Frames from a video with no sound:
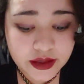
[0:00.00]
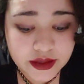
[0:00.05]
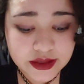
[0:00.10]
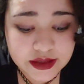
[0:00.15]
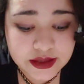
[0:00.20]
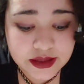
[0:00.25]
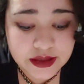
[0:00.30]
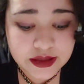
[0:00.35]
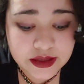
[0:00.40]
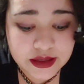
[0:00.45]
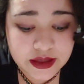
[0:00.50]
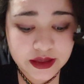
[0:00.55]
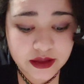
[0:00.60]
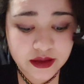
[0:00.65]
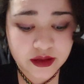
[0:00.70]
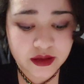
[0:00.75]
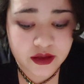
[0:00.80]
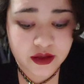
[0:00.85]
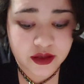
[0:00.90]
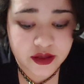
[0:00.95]

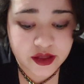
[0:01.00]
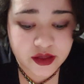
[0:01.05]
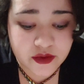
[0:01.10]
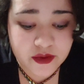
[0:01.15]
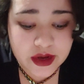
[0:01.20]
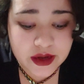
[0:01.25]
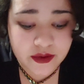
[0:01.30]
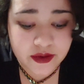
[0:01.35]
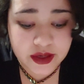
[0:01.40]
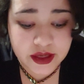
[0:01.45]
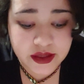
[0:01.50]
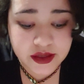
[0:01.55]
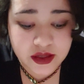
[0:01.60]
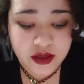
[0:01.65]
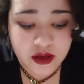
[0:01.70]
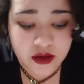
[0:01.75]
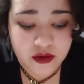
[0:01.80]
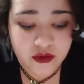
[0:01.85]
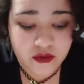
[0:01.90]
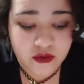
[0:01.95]
Sensing your surroundings
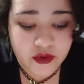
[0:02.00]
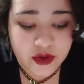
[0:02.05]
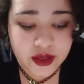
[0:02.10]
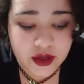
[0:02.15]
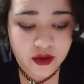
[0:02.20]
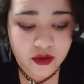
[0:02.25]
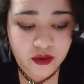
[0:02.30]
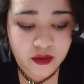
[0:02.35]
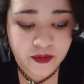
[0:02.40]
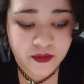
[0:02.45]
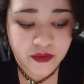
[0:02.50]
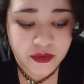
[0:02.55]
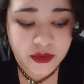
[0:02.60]
aren't real.